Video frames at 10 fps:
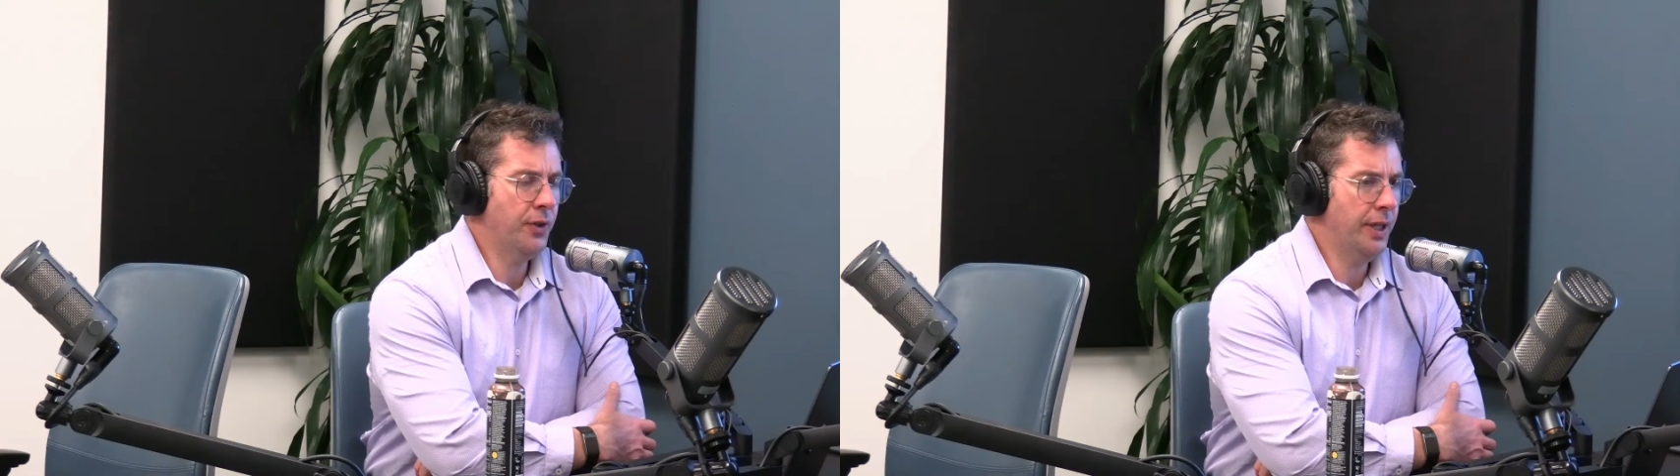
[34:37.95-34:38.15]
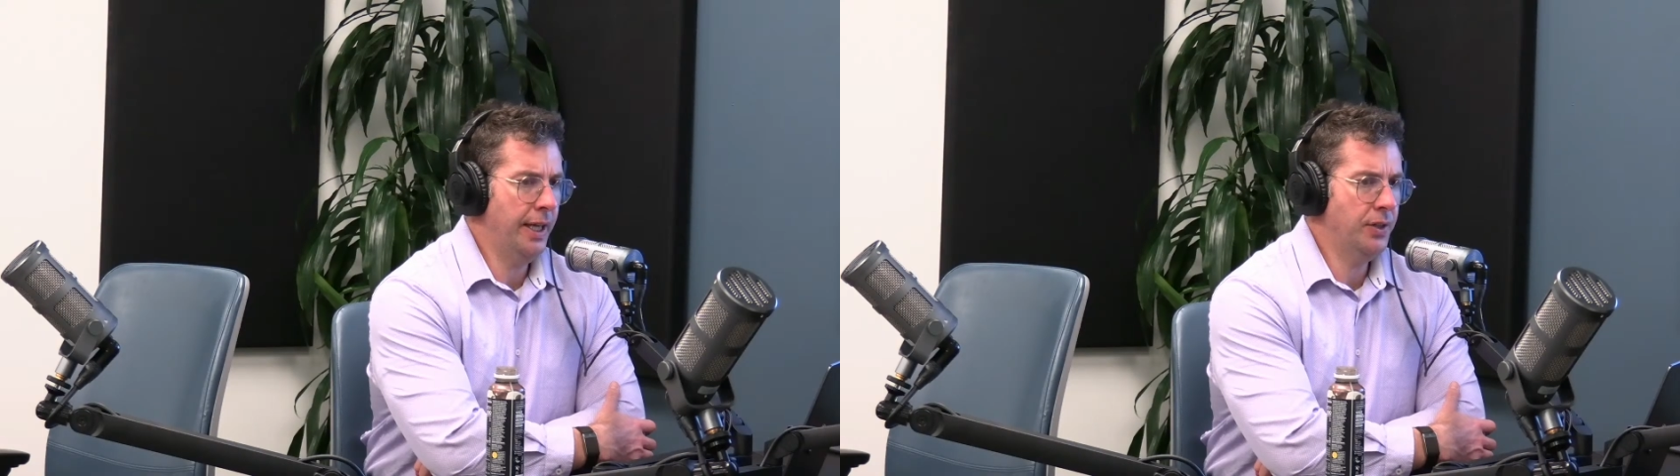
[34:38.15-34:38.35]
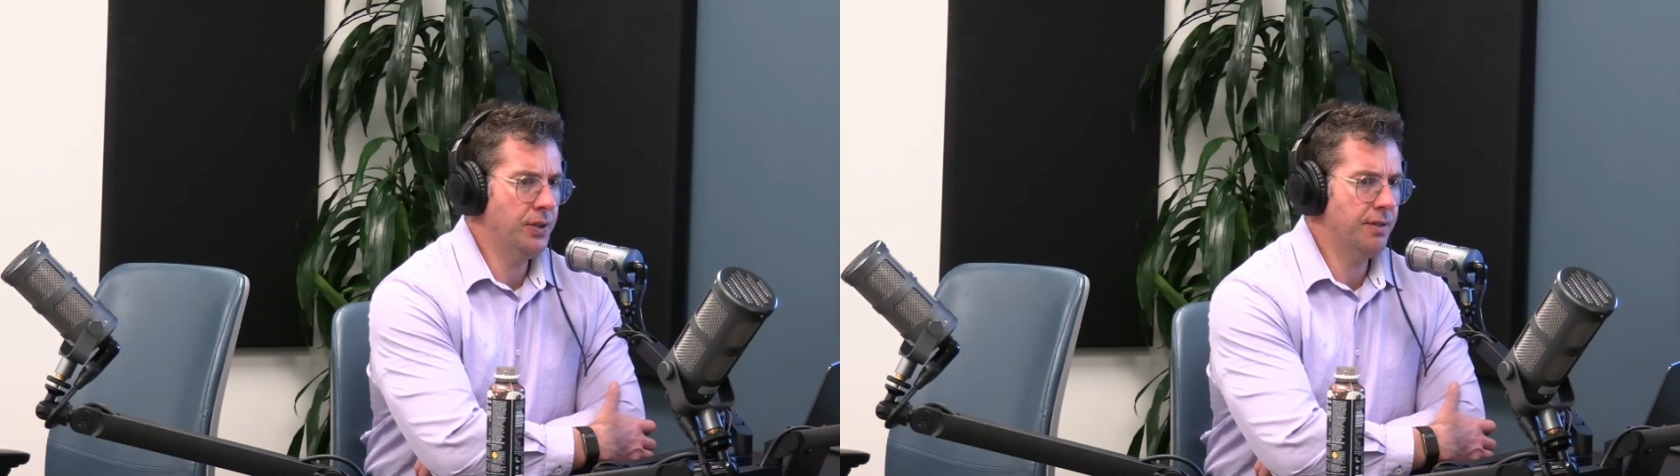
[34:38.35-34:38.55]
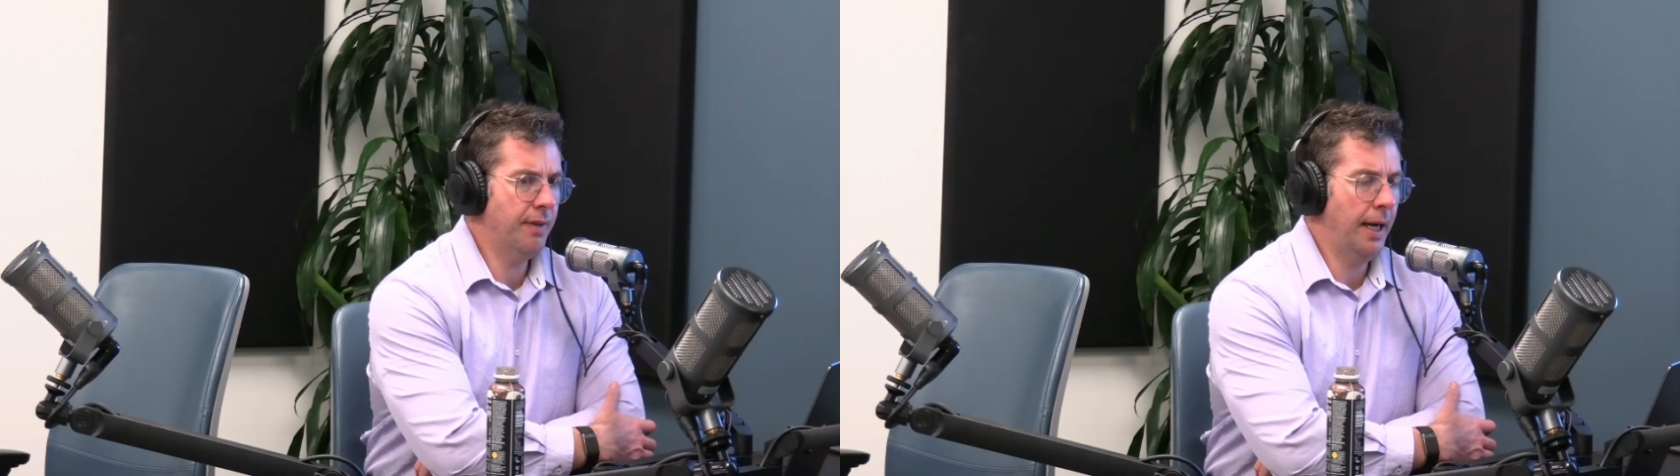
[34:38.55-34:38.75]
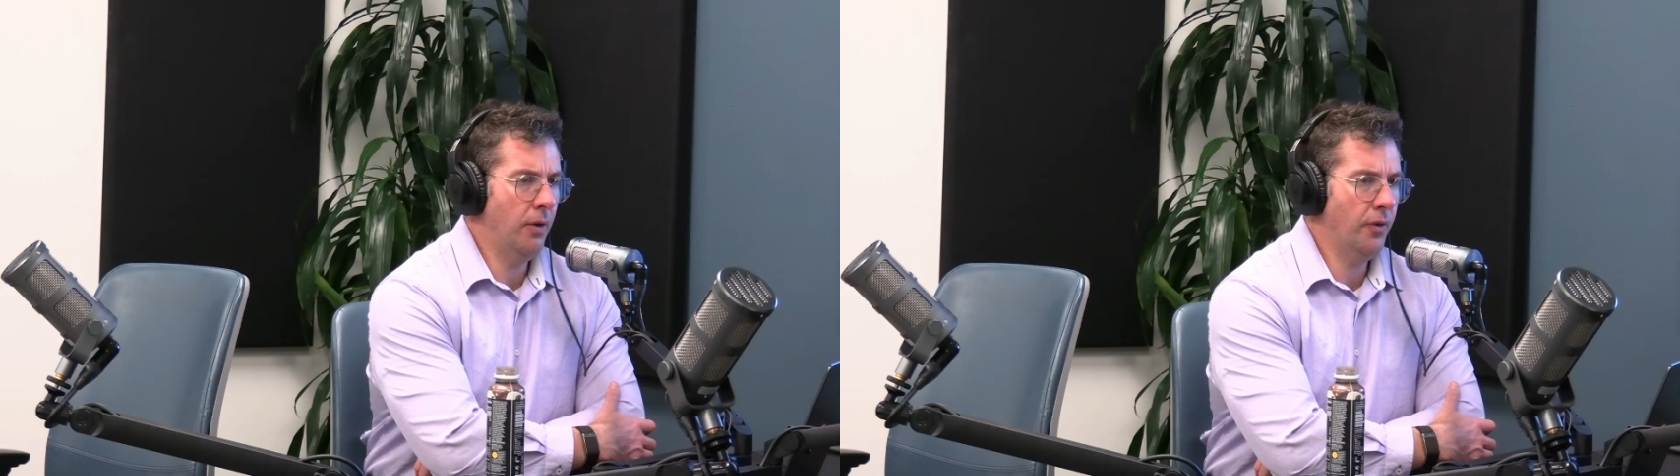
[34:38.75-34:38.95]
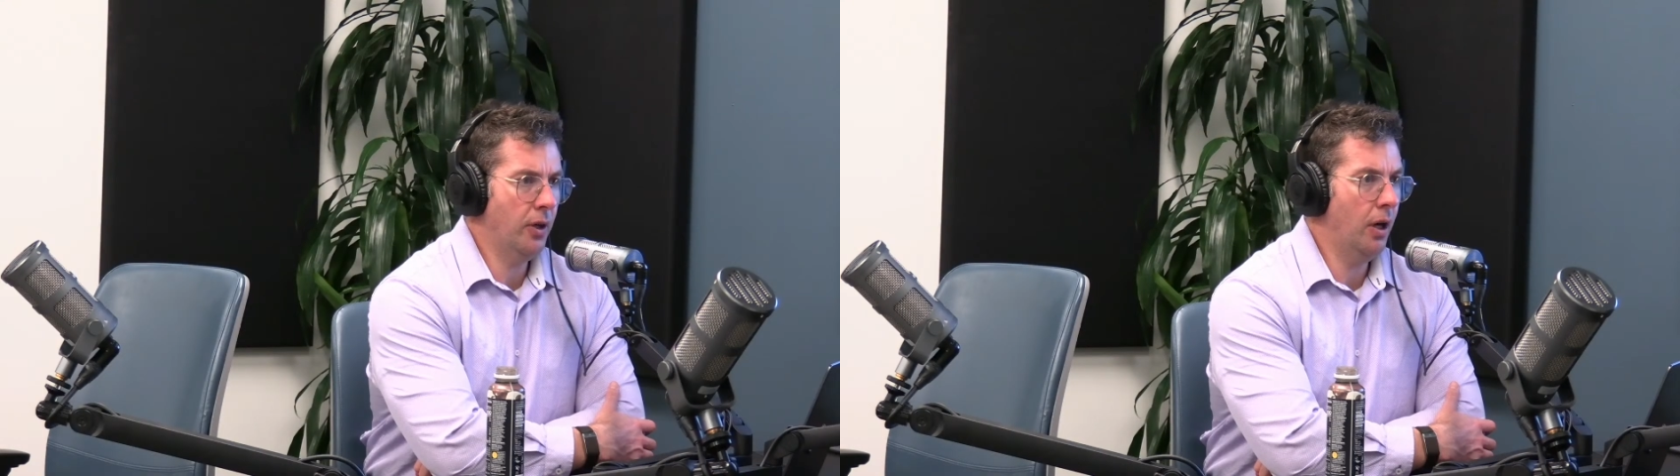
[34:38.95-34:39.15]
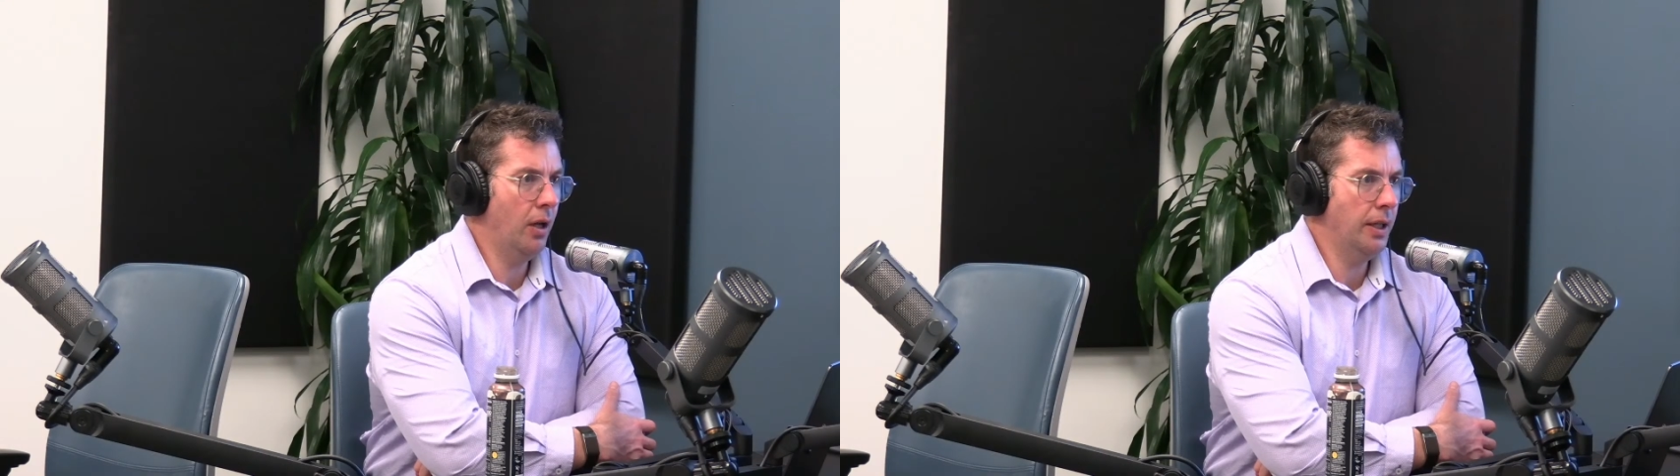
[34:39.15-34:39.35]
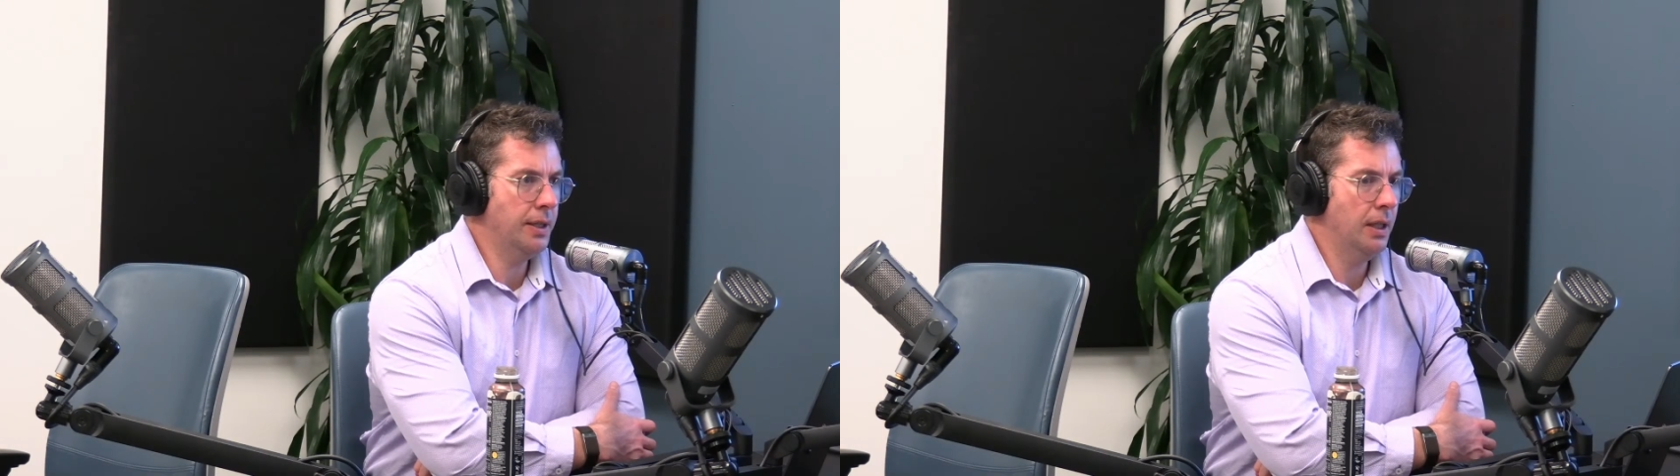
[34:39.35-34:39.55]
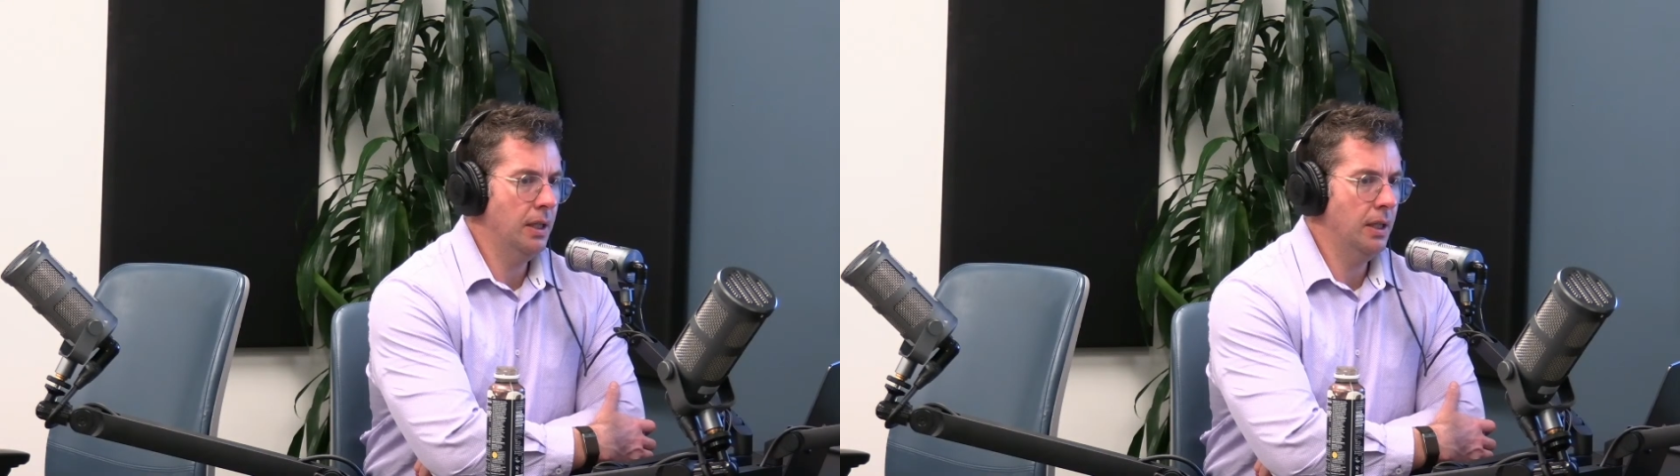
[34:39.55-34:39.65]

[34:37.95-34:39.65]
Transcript: the agent's file to call it